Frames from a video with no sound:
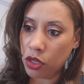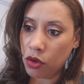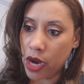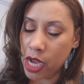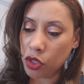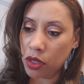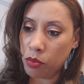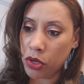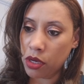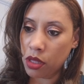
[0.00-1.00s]
you're actually
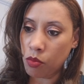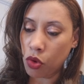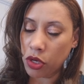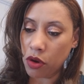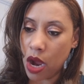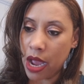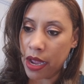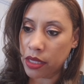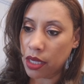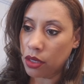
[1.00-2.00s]
putting them on your
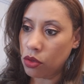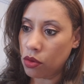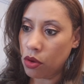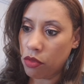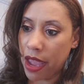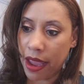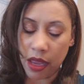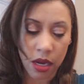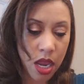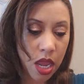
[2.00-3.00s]
eyes. I do know that.